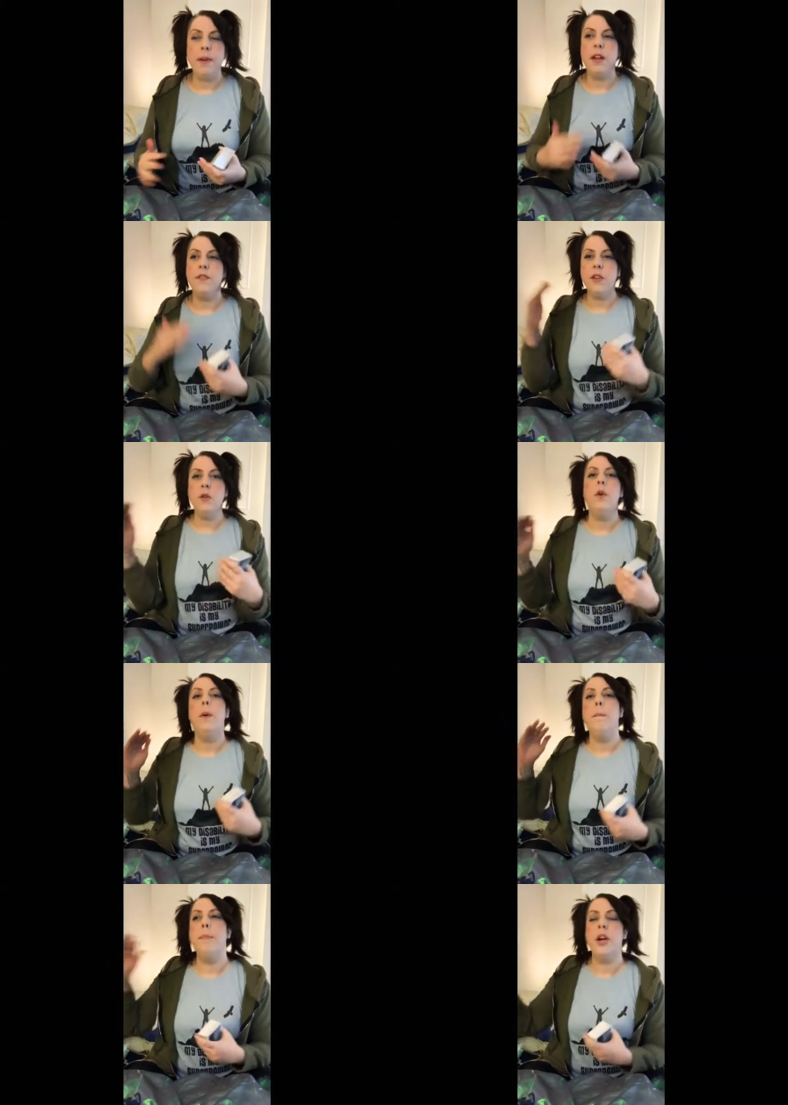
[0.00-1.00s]
If you
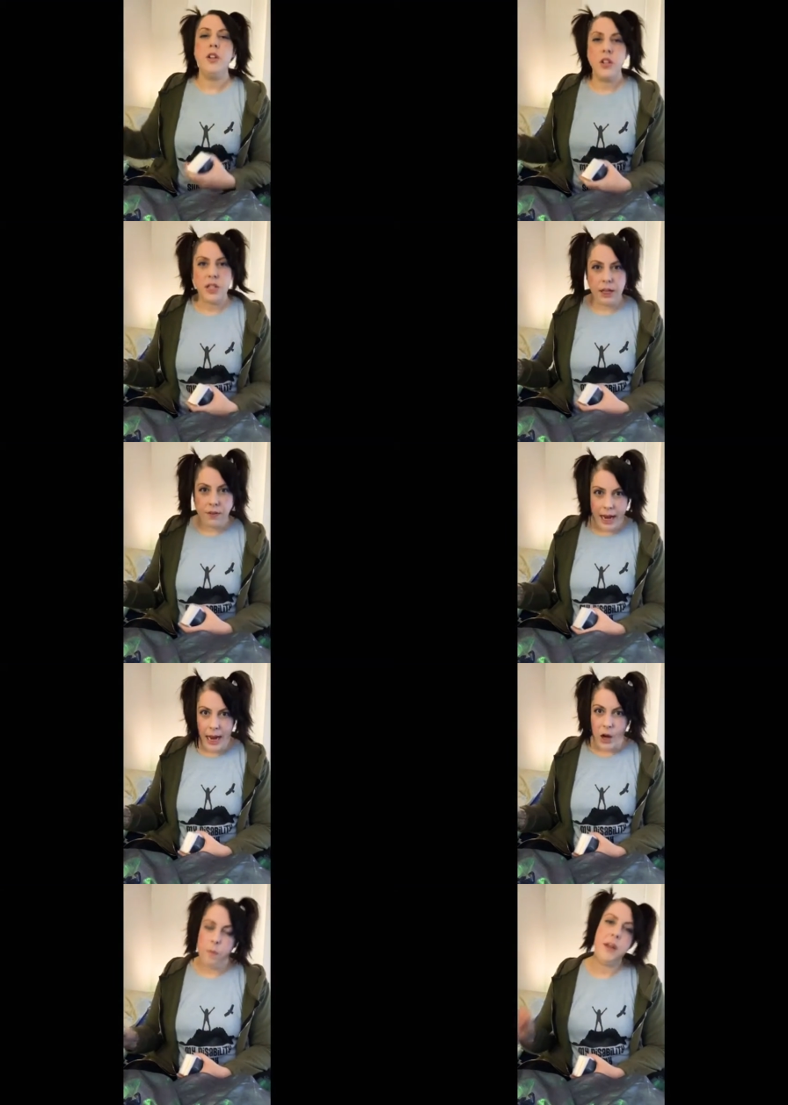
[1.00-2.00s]
burn yourself
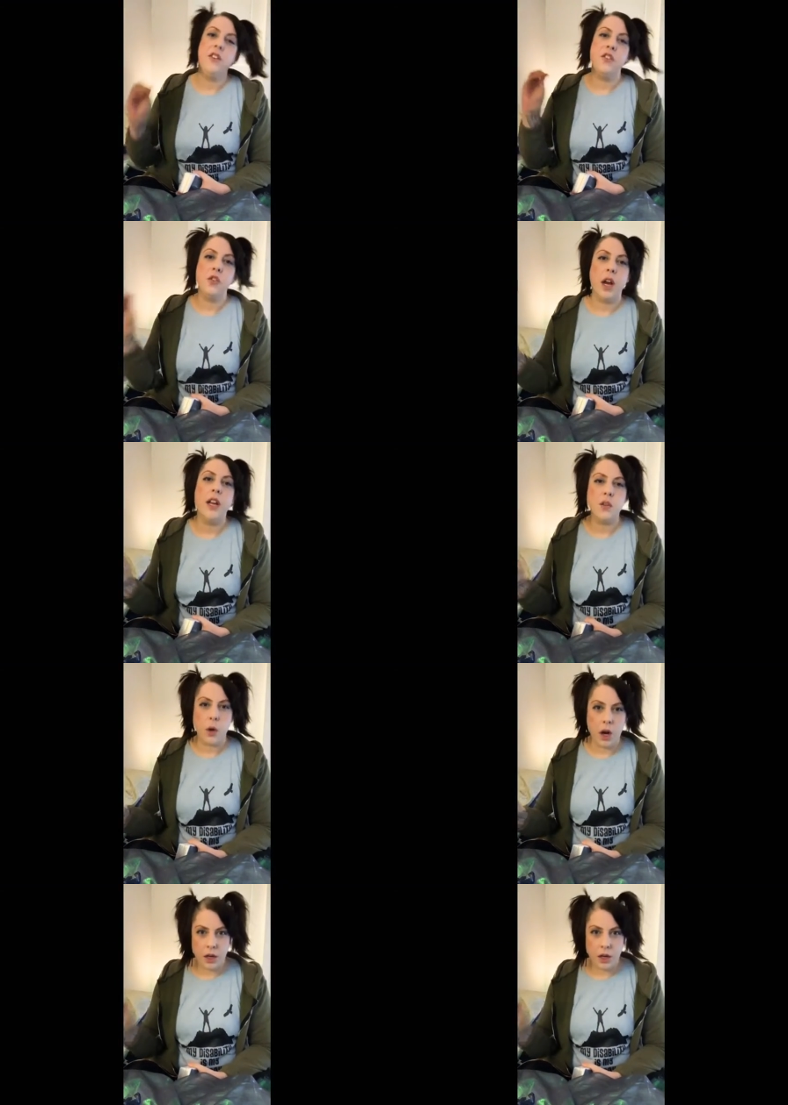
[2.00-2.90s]
out because you're trying so hard